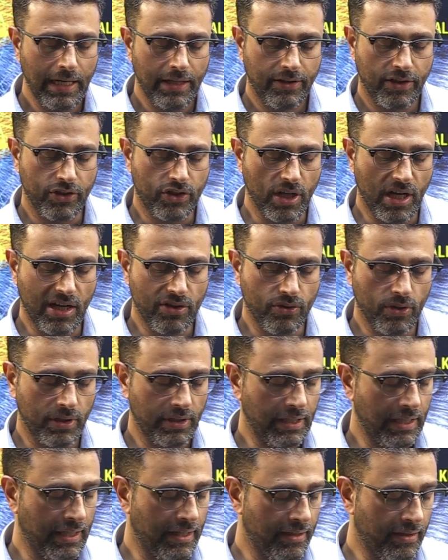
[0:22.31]
The charge on
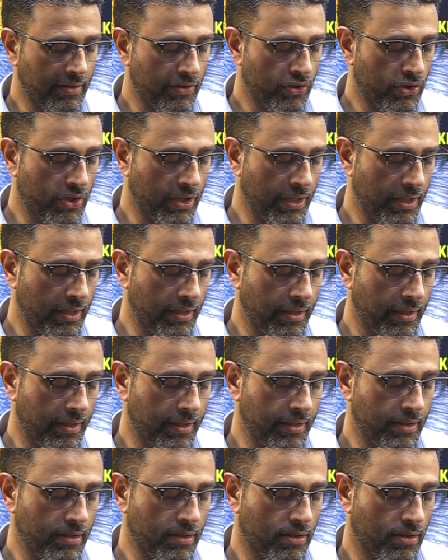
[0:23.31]
the inner shell
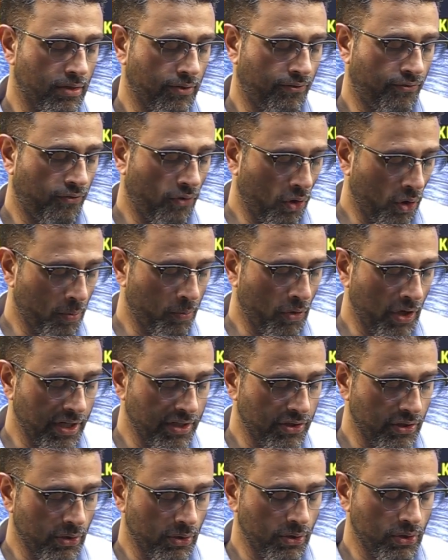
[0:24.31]
is
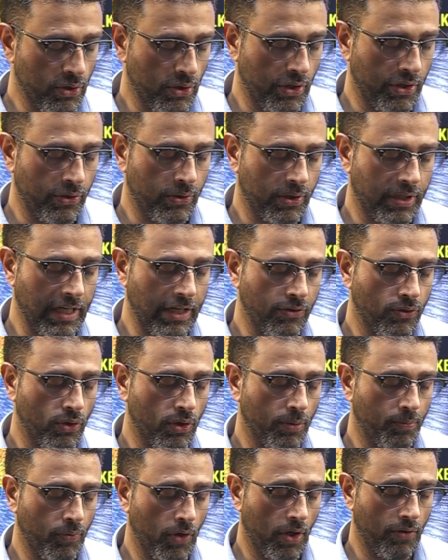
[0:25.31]
4.00 into 10 to
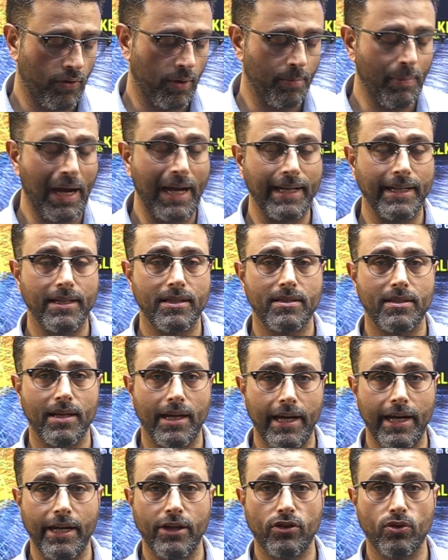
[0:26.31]
the power minus
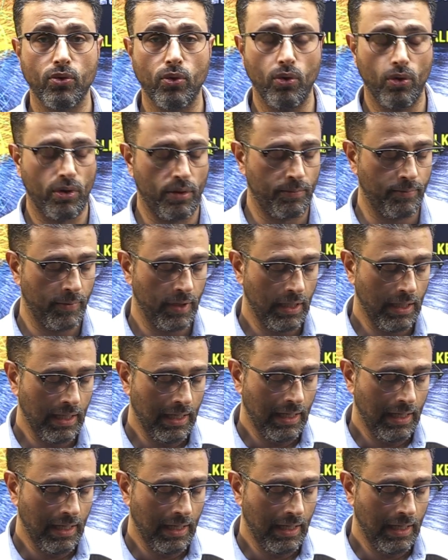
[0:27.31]
8 coulomb.